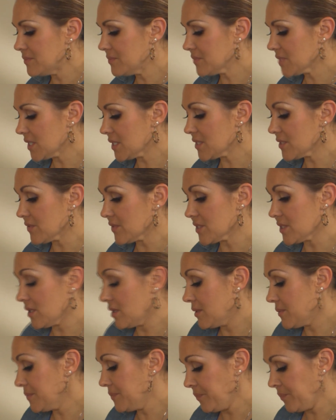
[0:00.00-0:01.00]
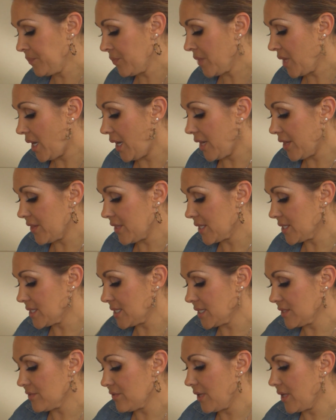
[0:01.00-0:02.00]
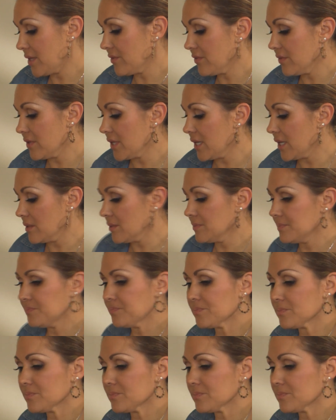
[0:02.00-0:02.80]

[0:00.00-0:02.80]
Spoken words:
Taste it for salt. I think it tastes fine for now.